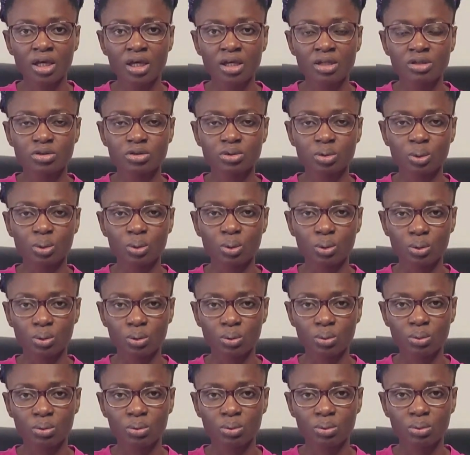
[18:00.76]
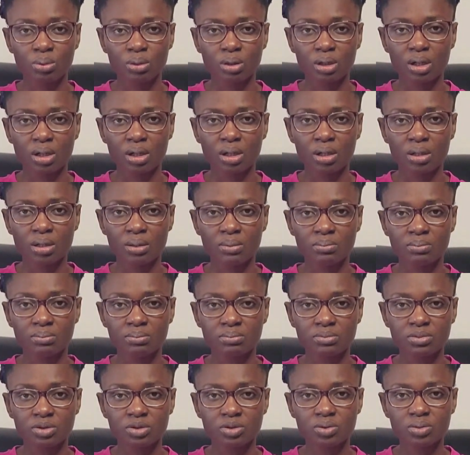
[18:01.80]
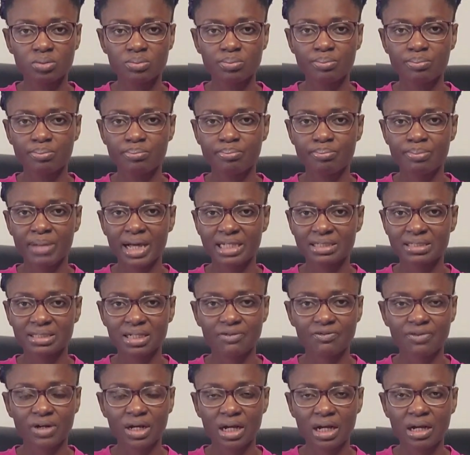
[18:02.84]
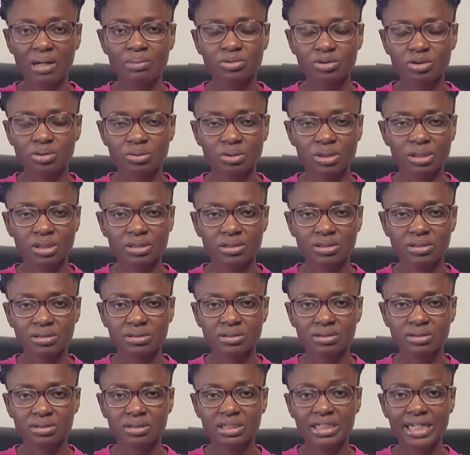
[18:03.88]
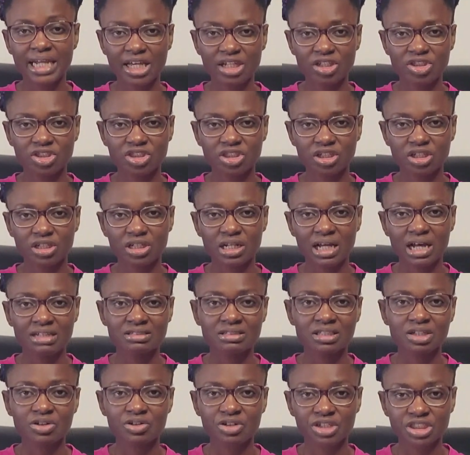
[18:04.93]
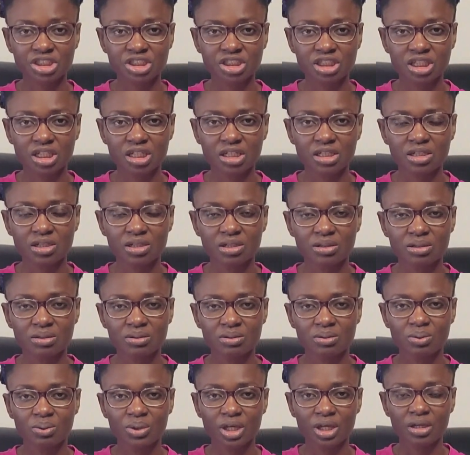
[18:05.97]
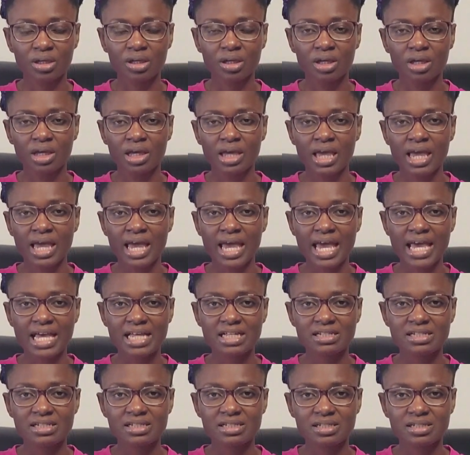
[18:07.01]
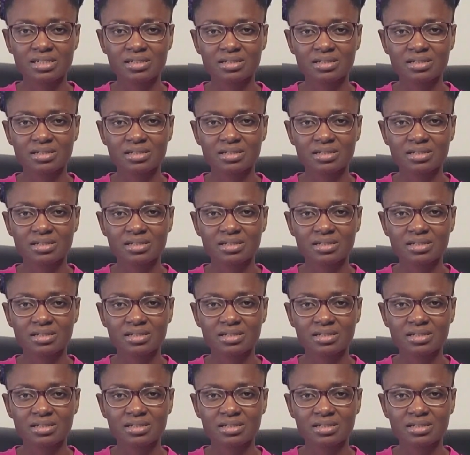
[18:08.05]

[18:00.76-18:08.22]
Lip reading: So you might have come to this nation as a Christian, okay, and